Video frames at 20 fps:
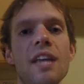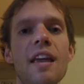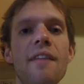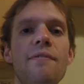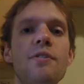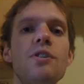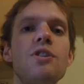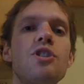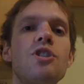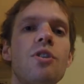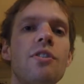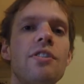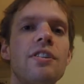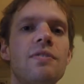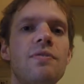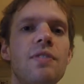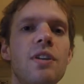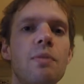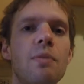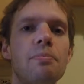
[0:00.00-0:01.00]
If you enjoyed
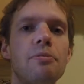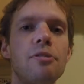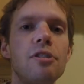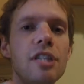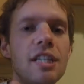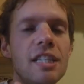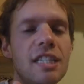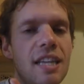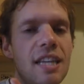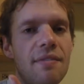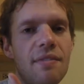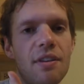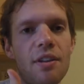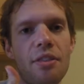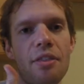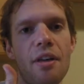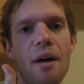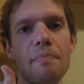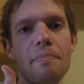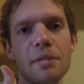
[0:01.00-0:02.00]
this video, please give it
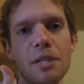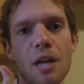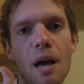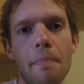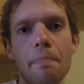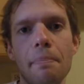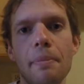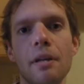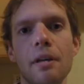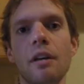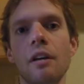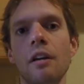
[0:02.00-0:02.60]
a thumbs up.